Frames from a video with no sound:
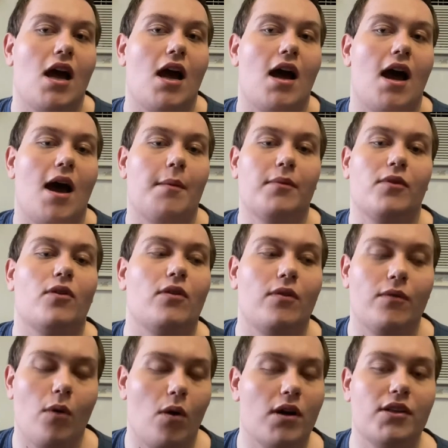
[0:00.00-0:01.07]
I'm
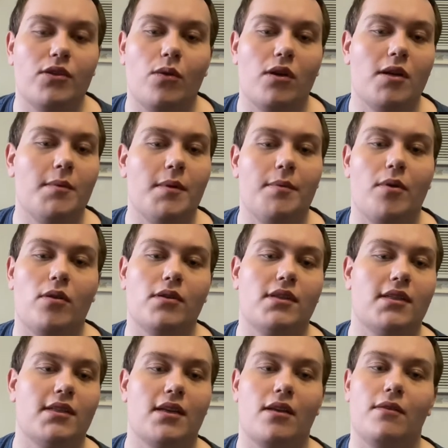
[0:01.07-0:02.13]
always going to be posting
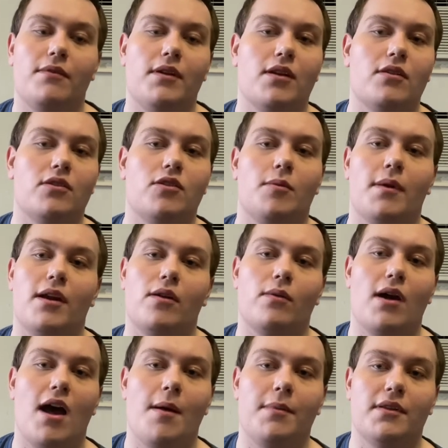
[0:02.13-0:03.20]
sound videos no matter what
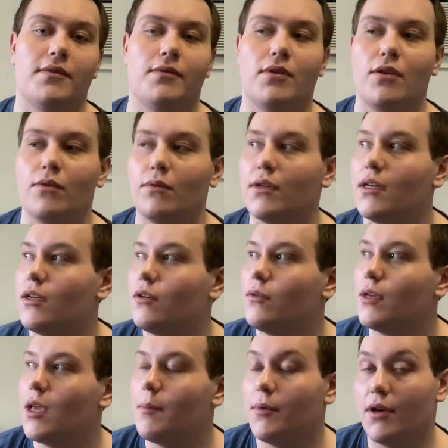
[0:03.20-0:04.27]
happens if we don't get a new
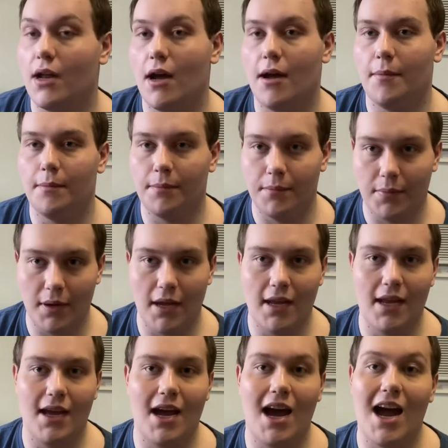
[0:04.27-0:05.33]
game or not. But
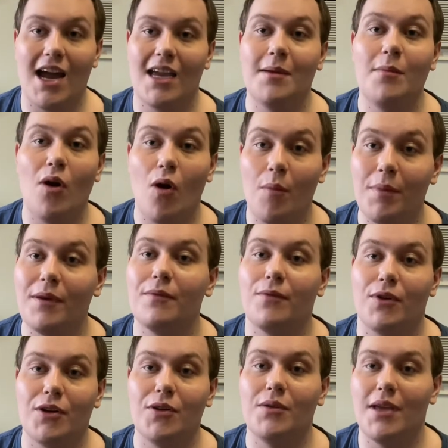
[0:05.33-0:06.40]
I am hoping for a
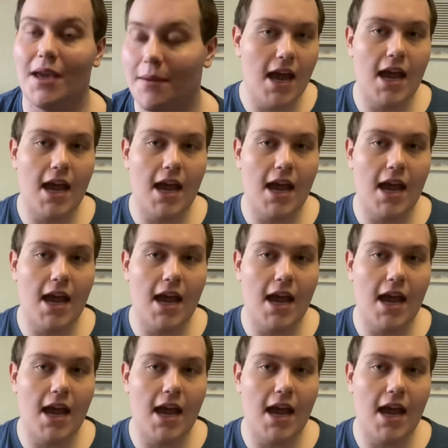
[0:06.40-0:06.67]
new game.